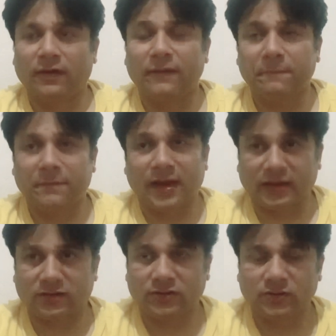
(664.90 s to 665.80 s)

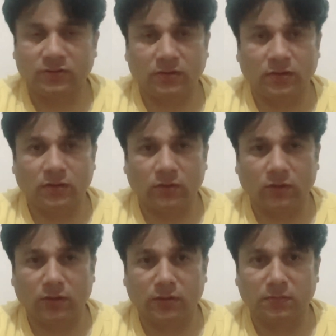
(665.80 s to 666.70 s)
impact
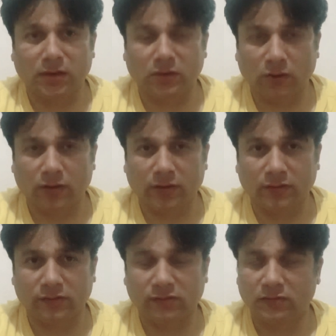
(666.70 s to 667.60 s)
on
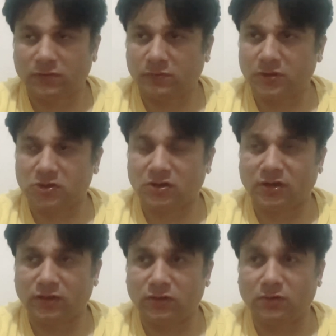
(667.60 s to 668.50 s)
minorities, especially
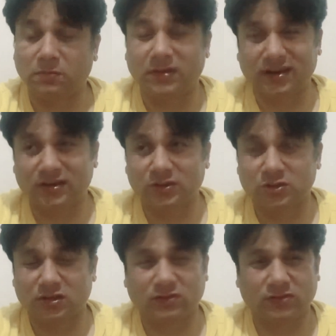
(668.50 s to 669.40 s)
Hindu in
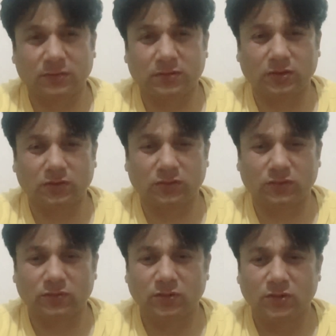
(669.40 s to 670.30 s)
Bangladesh, has dipped down to